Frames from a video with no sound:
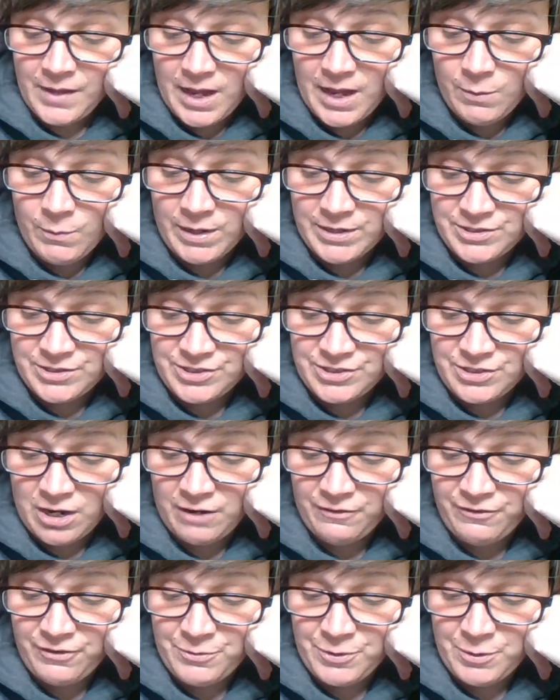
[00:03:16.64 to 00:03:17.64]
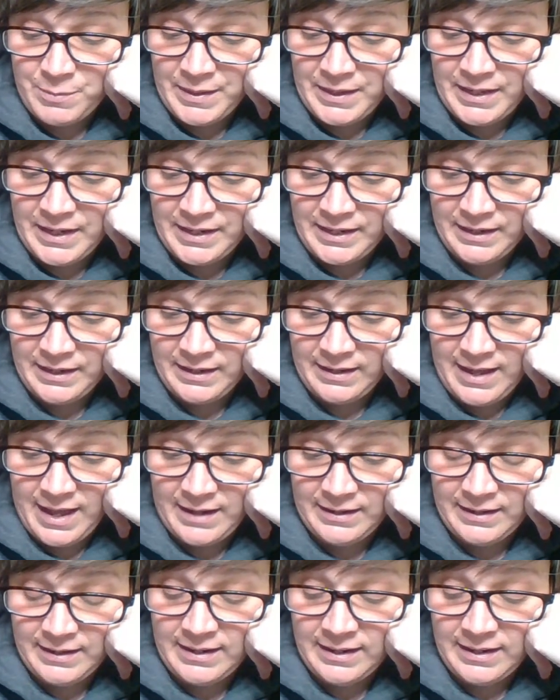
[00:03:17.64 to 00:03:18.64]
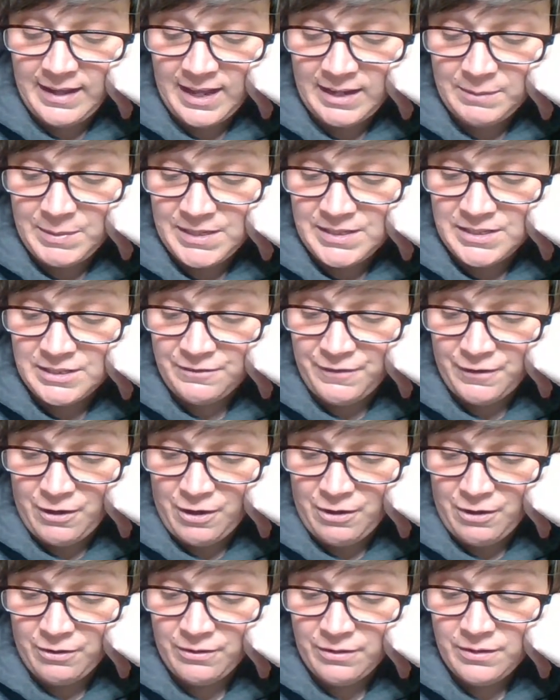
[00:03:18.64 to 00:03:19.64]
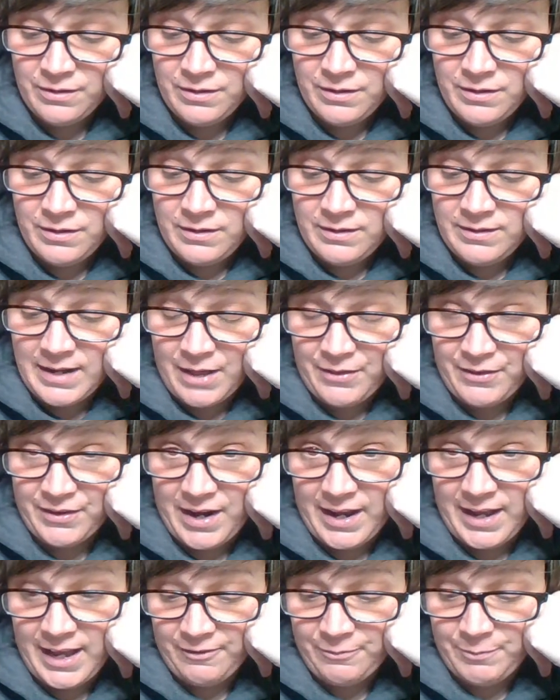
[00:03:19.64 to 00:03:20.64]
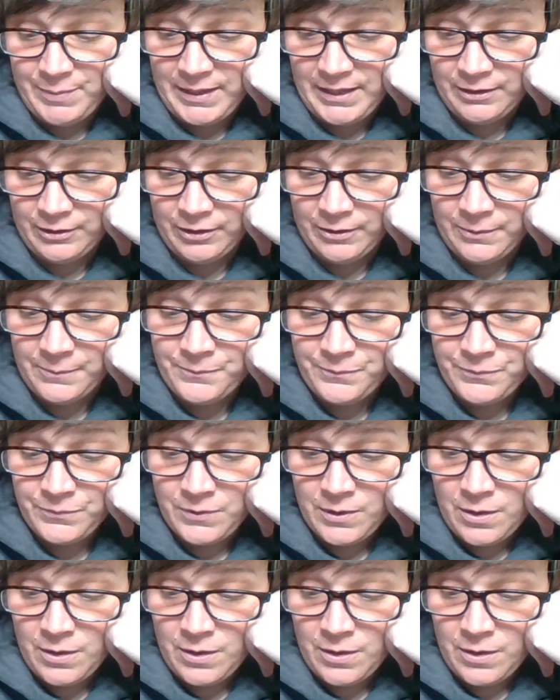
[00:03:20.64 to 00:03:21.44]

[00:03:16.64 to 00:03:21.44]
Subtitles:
I want to start from the beginning again, and it can be difficult, now that I have Peter.